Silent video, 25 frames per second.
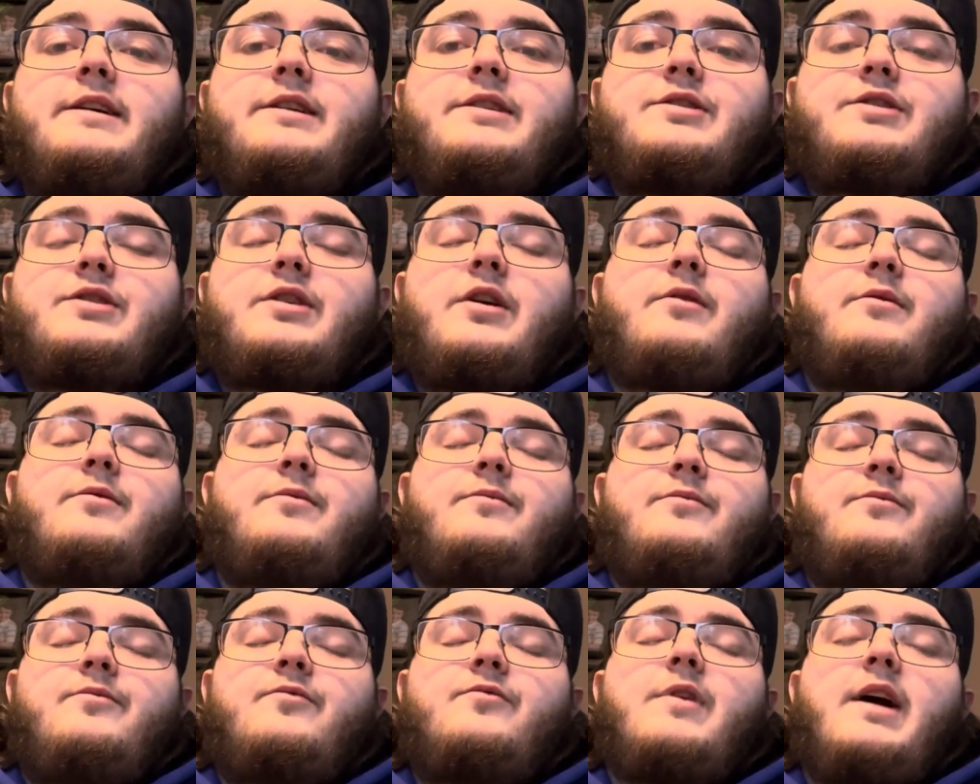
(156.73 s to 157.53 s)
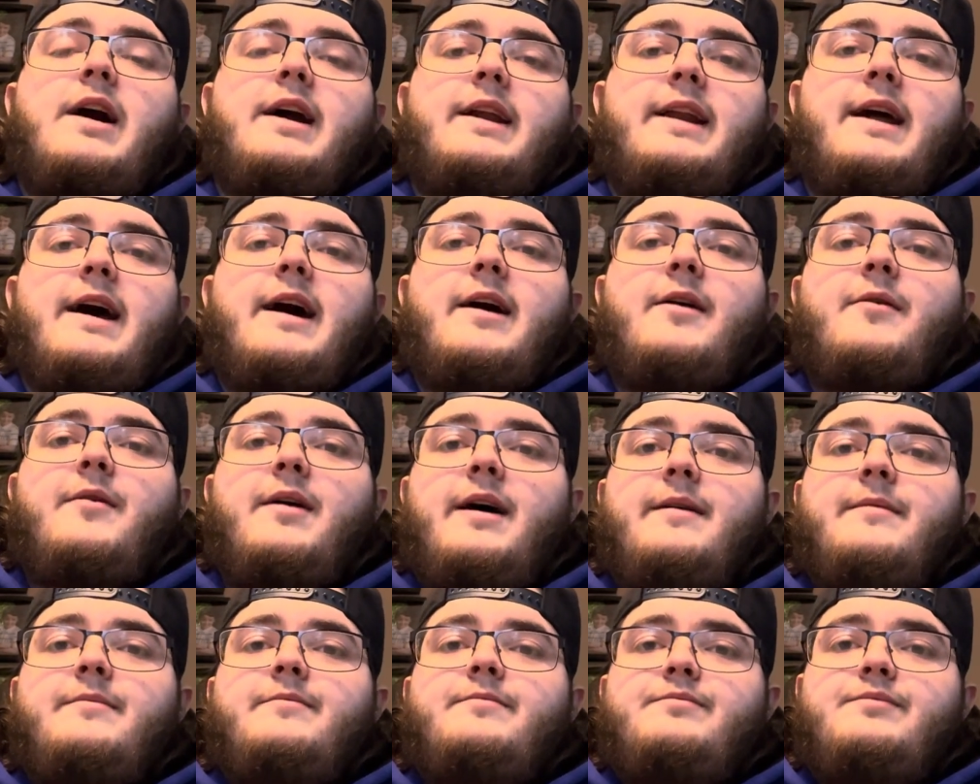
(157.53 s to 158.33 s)
so right now
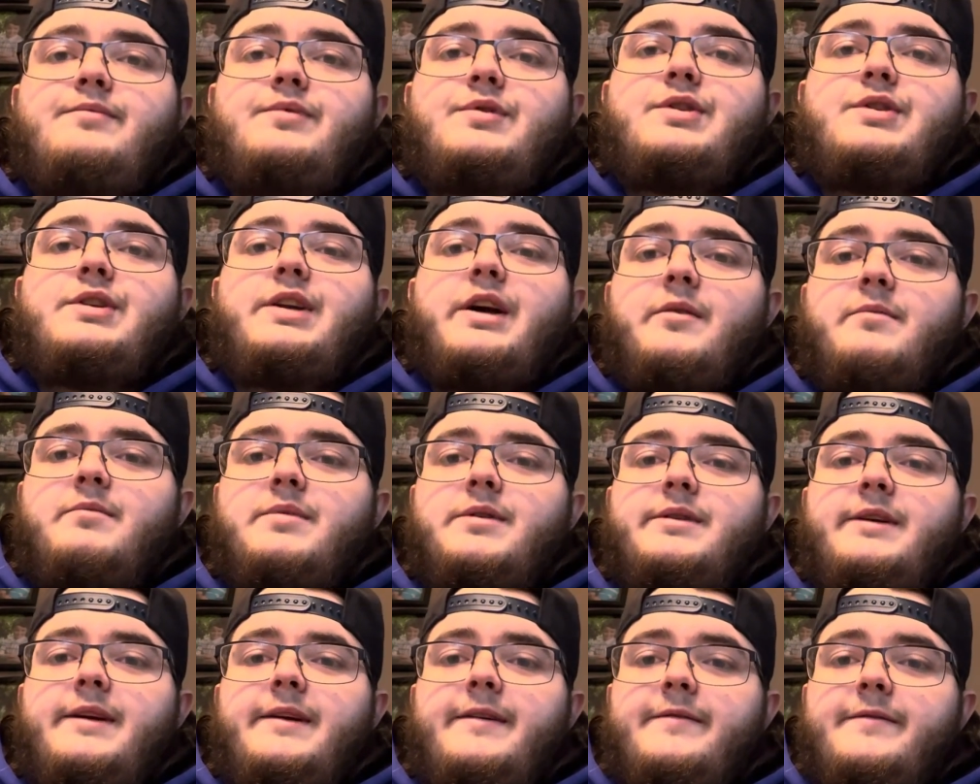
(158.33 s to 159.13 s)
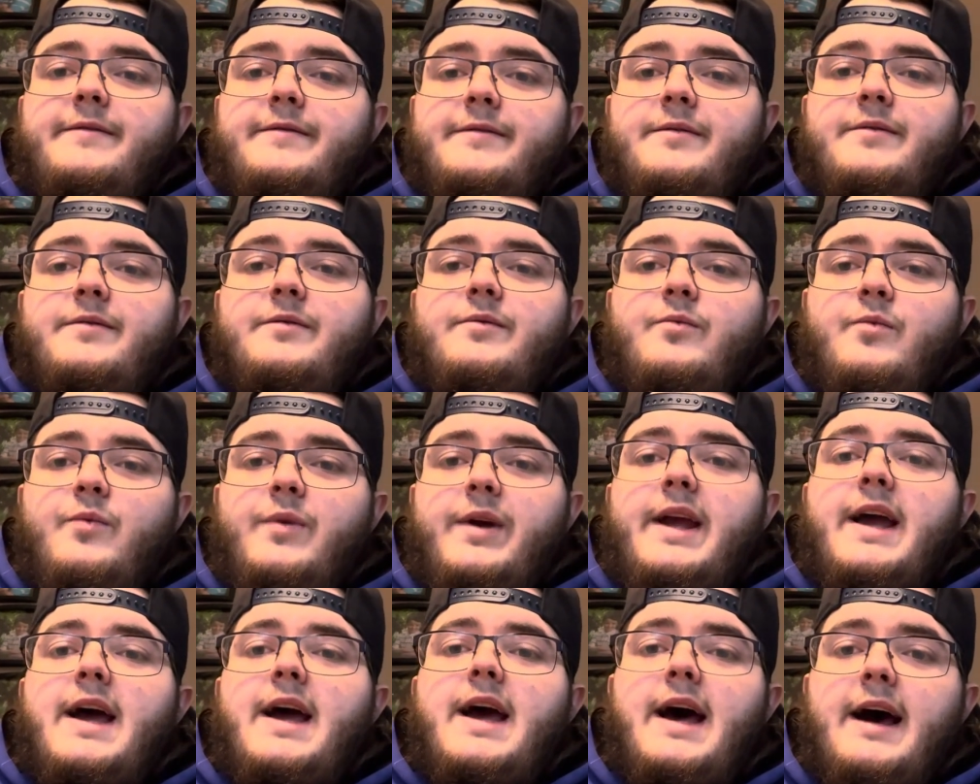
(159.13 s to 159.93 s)
I still believe
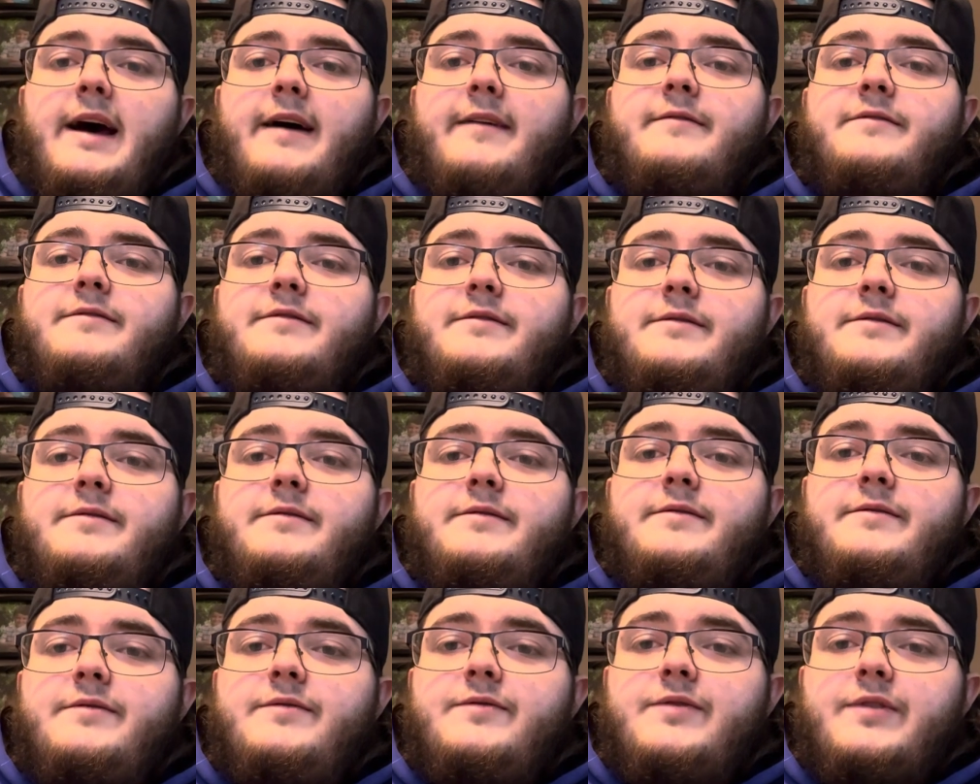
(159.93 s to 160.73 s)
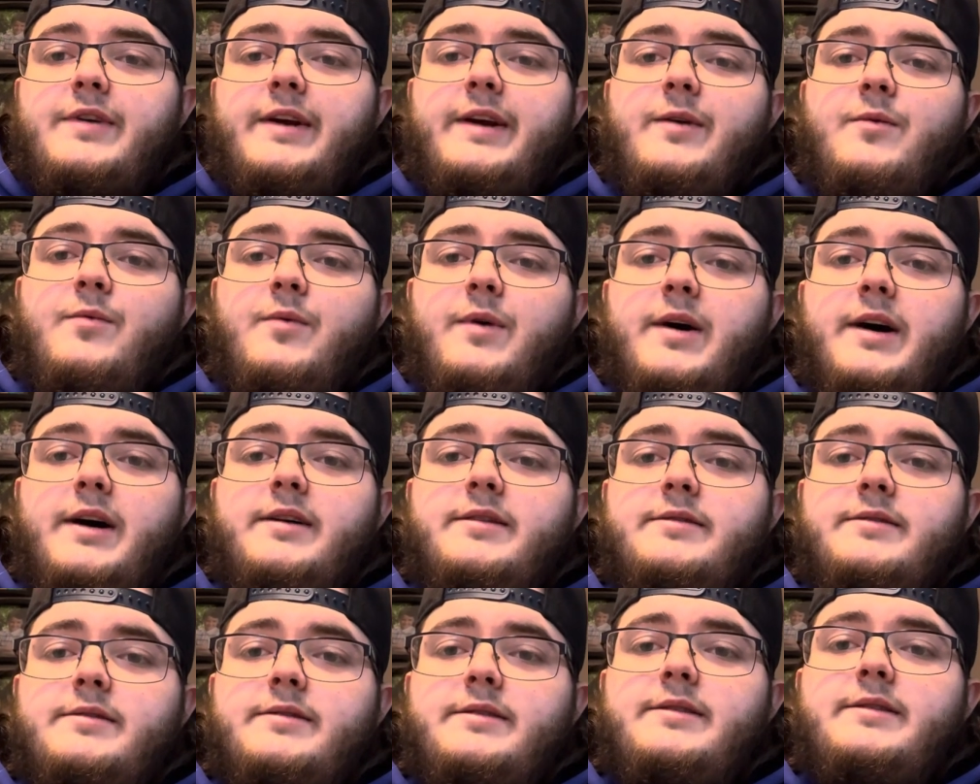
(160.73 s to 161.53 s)
we have free
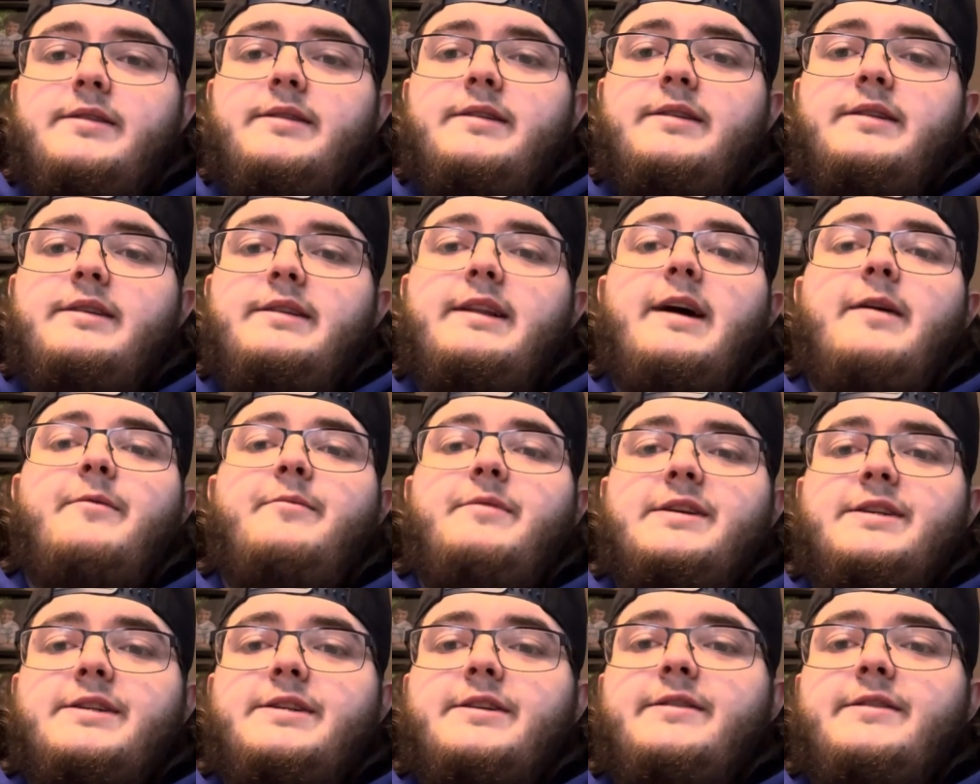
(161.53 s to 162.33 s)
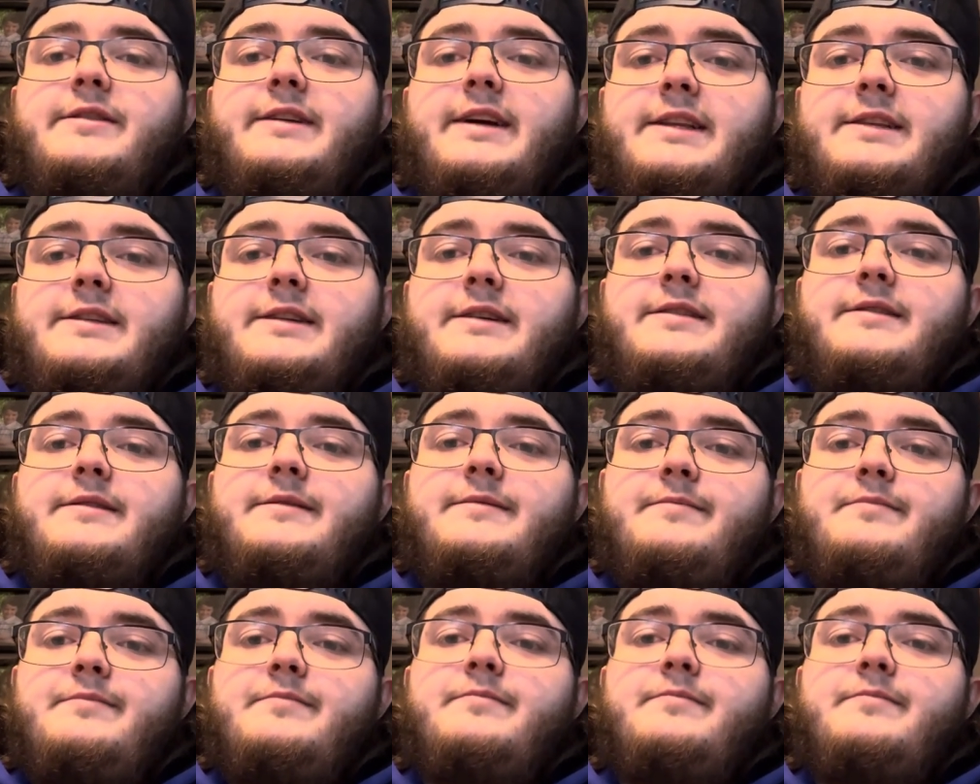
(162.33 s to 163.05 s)
will that we still get to